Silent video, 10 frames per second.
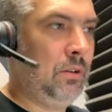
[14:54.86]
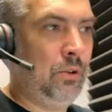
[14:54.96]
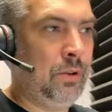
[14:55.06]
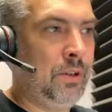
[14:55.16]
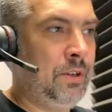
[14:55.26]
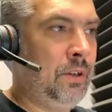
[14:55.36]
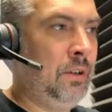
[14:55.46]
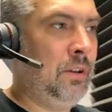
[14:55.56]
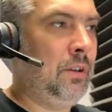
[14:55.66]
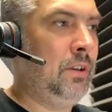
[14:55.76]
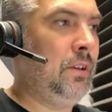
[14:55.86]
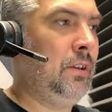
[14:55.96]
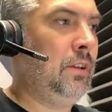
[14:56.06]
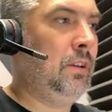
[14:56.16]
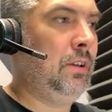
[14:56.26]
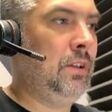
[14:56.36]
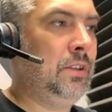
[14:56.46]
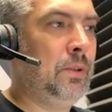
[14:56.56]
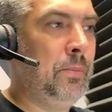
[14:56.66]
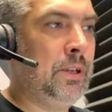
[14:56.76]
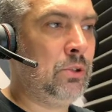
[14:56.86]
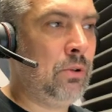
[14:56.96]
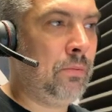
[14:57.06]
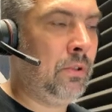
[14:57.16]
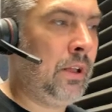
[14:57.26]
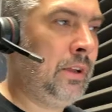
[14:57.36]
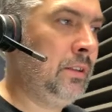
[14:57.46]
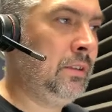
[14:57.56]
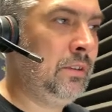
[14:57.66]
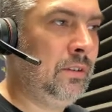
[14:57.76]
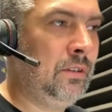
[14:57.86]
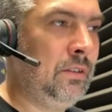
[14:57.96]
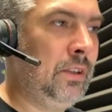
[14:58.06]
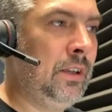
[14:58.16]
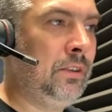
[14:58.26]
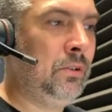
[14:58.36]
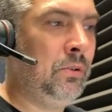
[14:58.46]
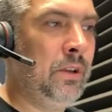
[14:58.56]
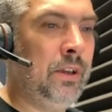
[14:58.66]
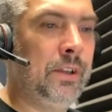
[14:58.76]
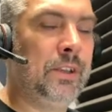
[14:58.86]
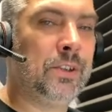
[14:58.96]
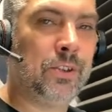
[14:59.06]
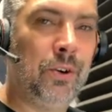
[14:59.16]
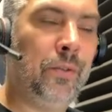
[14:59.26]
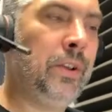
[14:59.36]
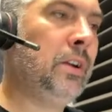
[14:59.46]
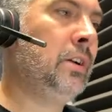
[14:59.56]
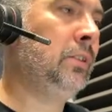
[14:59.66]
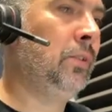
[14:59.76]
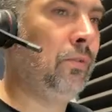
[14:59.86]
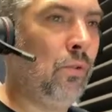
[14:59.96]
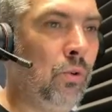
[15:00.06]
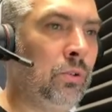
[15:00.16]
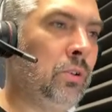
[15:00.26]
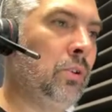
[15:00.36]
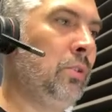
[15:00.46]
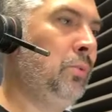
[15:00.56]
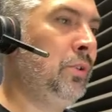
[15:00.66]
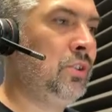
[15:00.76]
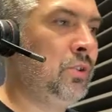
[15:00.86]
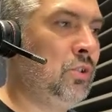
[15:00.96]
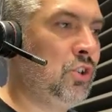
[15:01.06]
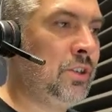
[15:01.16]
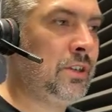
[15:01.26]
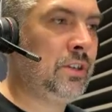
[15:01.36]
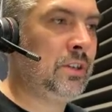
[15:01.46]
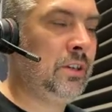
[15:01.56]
You can see it's the best web client title, it is serving the folder which is